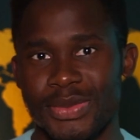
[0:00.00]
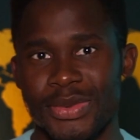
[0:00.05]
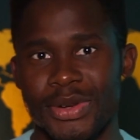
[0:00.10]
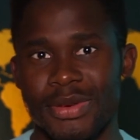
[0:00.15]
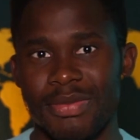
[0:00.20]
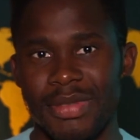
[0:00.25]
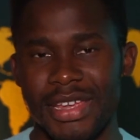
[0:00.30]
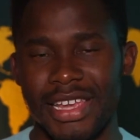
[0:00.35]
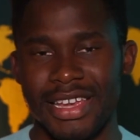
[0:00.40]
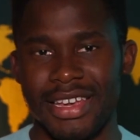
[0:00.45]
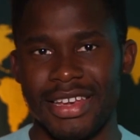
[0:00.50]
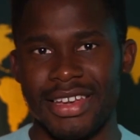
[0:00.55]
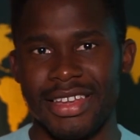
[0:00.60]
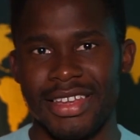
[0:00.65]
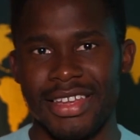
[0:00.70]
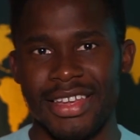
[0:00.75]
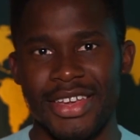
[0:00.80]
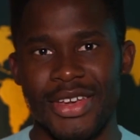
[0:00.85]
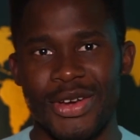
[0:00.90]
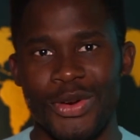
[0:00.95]
would make,
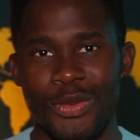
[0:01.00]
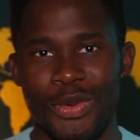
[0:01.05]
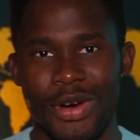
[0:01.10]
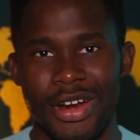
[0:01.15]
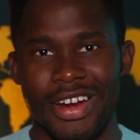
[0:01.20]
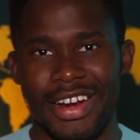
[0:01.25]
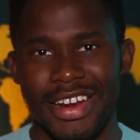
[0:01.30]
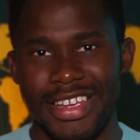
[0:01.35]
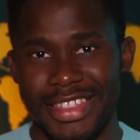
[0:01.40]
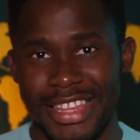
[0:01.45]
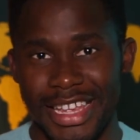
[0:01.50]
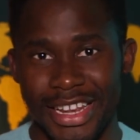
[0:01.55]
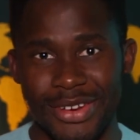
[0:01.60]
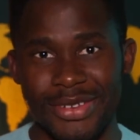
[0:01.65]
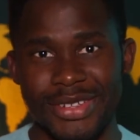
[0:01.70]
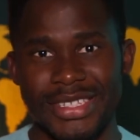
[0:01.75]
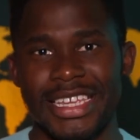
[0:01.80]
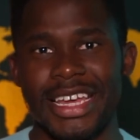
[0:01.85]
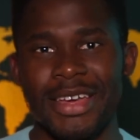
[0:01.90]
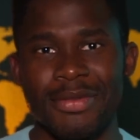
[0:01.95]
where they
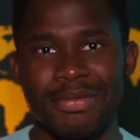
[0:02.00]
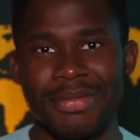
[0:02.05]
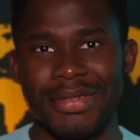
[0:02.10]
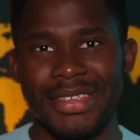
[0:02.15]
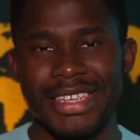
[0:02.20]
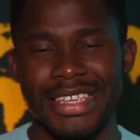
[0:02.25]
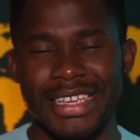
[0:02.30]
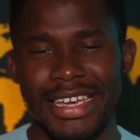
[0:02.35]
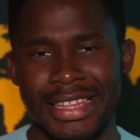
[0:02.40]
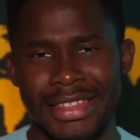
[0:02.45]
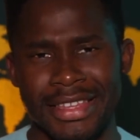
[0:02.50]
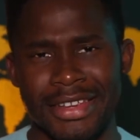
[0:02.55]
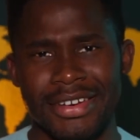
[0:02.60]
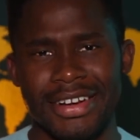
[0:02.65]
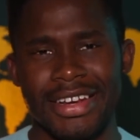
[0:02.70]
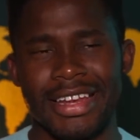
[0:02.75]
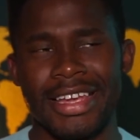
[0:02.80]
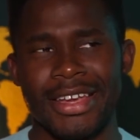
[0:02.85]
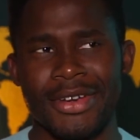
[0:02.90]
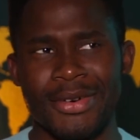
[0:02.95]
looked at me and they were
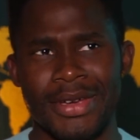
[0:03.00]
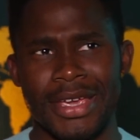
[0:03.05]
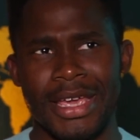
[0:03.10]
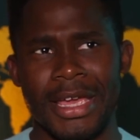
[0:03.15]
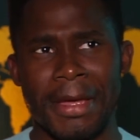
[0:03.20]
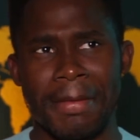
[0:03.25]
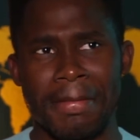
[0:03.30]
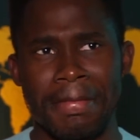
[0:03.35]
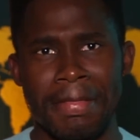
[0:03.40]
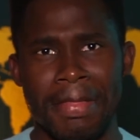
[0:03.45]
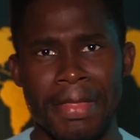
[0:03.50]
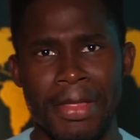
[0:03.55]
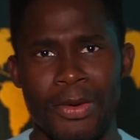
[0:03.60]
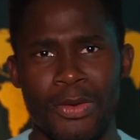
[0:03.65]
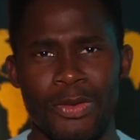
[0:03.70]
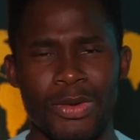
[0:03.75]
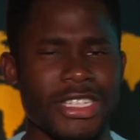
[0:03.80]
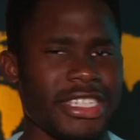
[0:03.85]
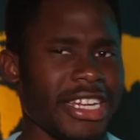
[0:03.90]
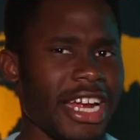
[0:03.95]
like, okay,
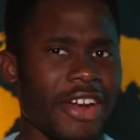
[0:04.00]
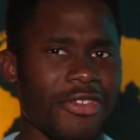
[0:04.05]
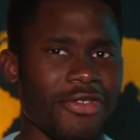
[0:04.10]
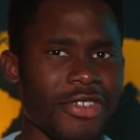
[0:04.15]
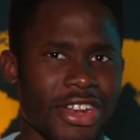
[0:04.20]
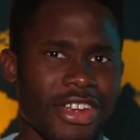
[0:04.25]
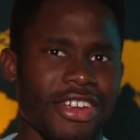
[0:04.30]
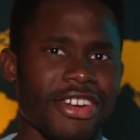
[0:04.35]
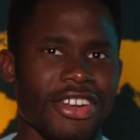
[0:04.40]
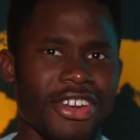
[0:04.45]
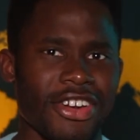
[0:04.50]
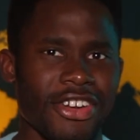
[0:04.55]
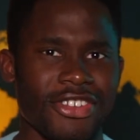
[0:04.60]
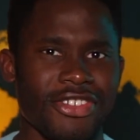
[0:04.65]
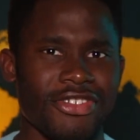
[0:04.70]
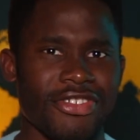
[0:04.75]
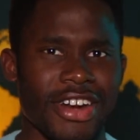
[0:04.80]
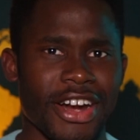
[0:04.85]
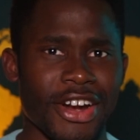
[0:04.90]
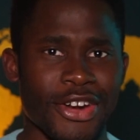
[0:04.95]
which African
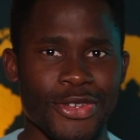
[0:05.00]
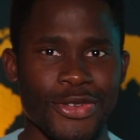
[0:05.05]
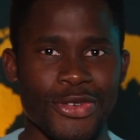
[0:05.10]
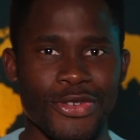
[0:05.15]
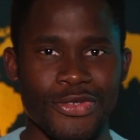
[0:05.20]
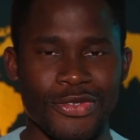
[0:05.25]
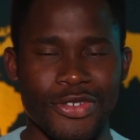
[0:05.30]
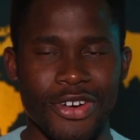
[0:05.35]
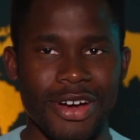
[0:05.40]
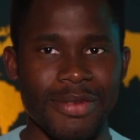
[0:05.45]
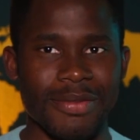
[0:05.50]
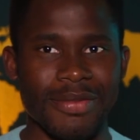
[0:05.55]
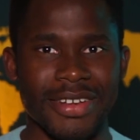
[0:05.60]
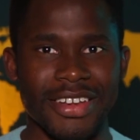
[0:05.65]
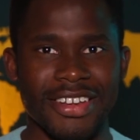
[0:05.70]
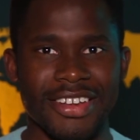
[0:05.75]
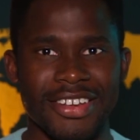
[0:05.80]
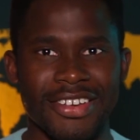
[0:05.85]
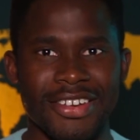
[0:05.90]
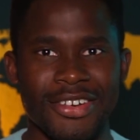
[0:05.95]
country are you from?
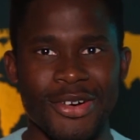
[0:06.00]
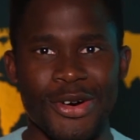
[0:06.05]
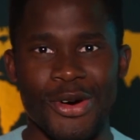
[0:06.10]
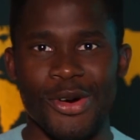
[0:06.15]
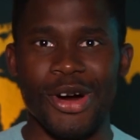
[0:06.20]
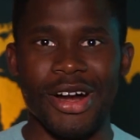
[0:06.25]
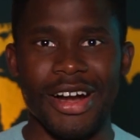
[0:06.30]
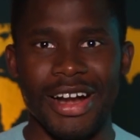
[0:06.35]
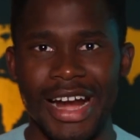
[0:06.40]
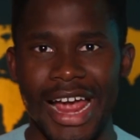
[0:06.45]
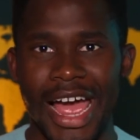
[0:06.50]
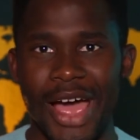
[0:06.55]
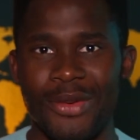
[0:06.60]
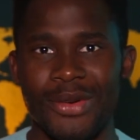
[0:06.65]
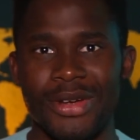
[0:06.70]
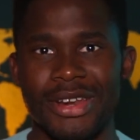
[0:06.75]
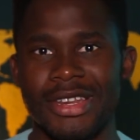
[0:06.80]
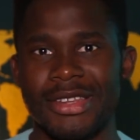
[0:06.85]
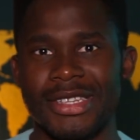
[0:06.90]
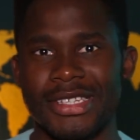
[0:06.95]
Or I
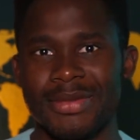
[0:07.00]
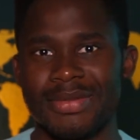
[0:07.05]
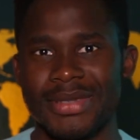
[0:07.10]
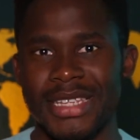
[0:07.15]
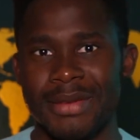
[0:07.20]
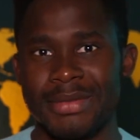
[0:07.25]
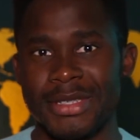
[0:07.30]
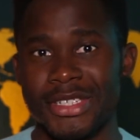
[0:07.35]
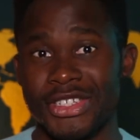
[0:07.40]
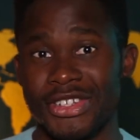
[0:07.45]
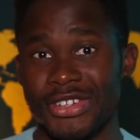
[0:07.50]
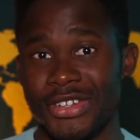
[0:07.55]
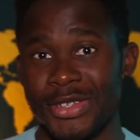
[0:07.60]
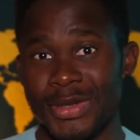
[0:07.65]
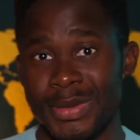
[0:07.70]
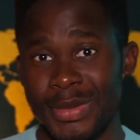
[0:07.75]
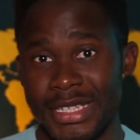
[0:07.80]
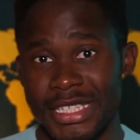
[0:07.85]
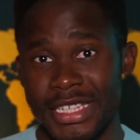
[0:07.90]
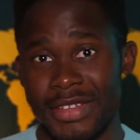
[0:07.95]
would sometimes
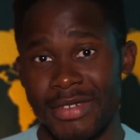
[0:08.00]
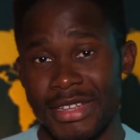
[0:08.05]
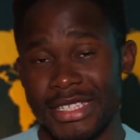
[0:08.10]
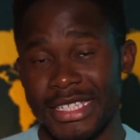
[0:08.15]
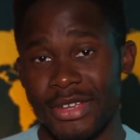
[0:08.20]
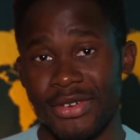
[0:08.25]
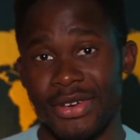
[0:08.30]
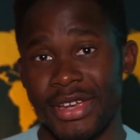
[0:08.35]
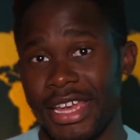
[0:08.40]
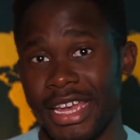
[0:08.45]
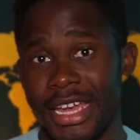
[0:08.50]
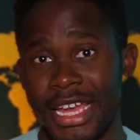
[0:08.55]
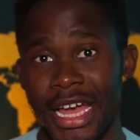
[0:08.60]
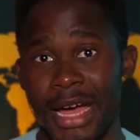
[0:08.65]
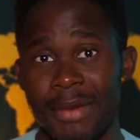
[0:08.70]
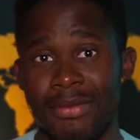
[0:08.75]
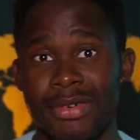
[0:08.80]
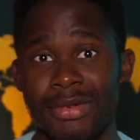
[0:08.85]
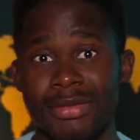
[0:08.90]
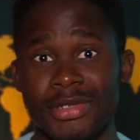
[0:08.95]
introduce myself and say, okay,
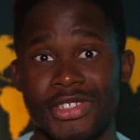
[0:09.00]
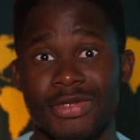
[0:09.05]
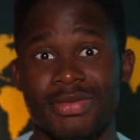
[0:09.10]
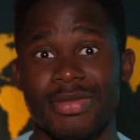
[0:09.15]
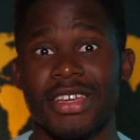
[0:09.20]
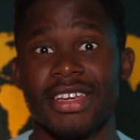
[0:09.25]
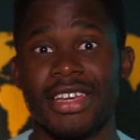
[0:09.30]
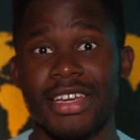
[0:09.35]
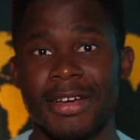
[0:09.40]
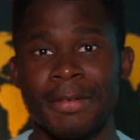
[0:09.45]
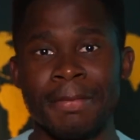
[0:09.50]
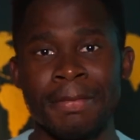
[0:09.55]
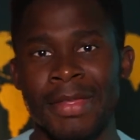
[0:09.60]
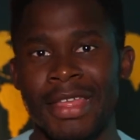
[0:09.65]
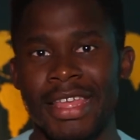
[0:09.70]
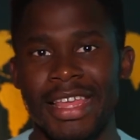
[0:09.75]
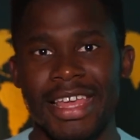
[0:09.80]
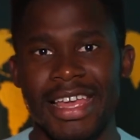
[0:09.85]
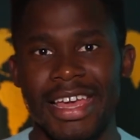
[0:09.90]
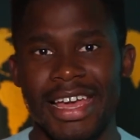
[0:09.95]
I'm from Jamaica,
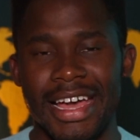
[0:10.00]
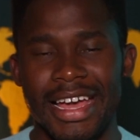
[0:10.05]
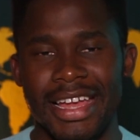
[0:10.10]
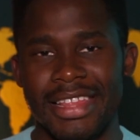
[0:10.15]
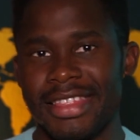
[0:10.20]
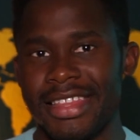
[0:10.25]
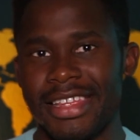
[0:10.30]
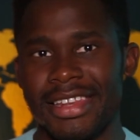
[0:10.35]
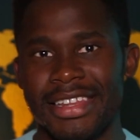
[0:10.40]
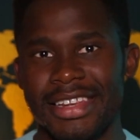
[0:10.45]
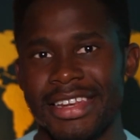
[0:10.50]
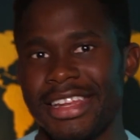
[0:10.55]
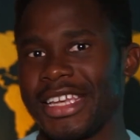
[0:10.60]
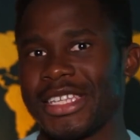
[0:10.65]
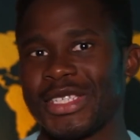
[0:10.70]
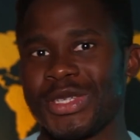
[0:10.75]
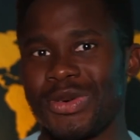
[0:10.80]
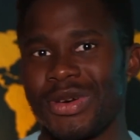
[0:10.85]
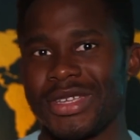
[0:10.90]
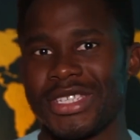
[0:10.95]
and then the
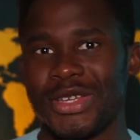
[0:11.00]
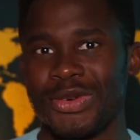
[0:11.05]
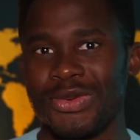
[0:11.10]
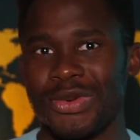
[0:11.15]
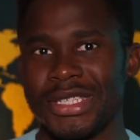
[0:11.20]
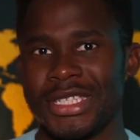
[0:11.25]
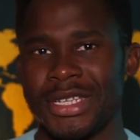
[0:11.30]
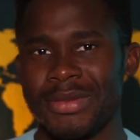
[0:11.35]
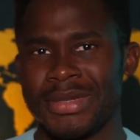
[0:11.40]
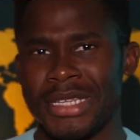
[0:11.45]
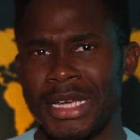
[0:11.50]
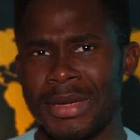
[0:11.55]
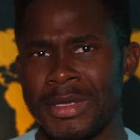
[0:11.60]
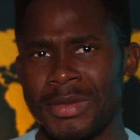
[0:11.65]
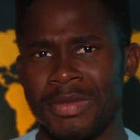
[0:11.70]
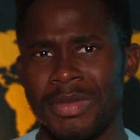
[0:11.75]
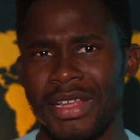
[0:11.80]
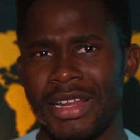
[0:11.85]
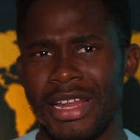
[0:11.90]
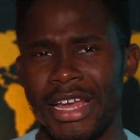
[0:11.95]
next question would sometimes
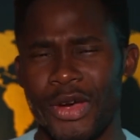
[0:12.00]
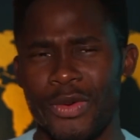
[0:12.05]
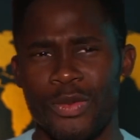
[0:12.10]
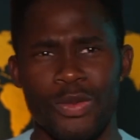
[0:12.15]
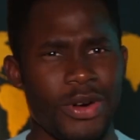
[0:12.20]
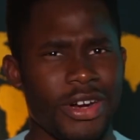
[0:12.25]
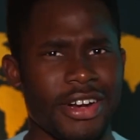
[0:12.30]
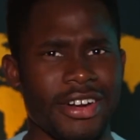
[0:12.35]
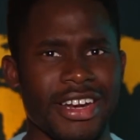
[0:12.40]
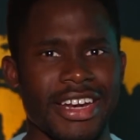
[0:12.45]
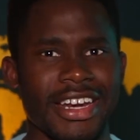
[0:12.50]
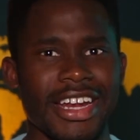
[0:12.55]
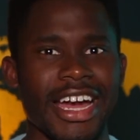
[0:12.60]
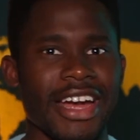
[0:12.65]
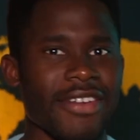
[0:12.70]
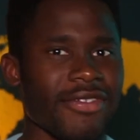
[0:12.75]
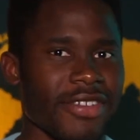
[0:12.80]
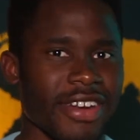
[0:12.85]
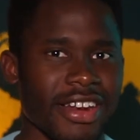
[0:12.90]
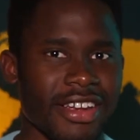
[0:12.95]
be like, where in
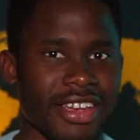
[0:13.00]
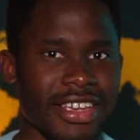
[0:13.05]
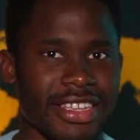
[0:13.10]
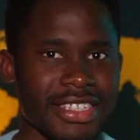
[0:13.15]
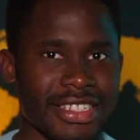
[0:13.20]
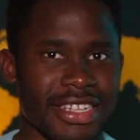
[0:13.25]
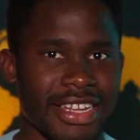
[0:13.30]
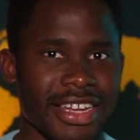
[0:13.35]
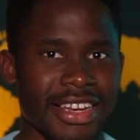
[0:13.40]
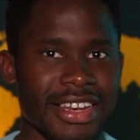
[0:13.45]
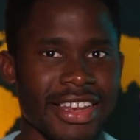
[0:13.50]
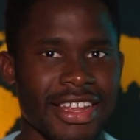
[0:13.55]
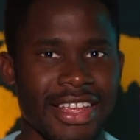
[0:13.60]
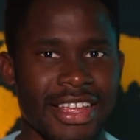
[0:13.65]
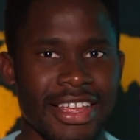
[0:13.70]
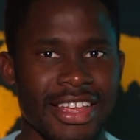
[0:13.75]
Africa is that?